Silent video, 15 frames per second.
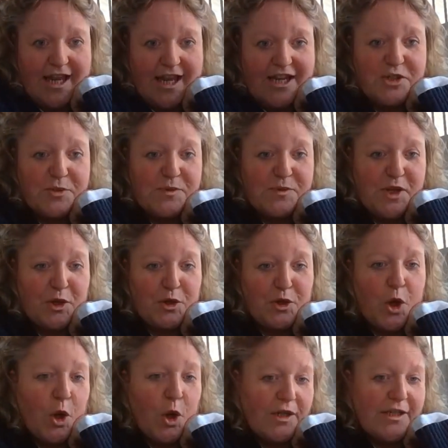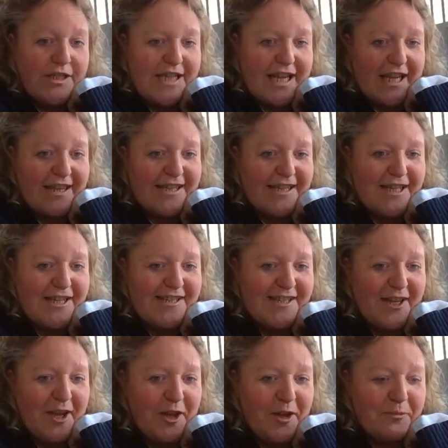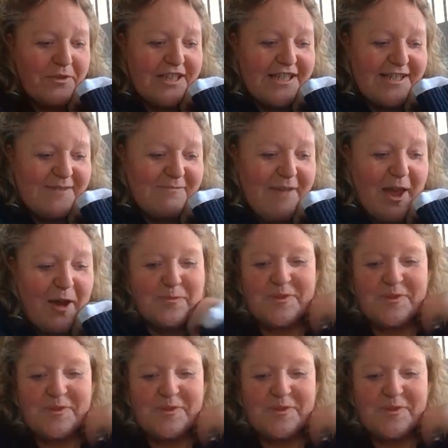and she was going on holiday, and the nursing home needed some help.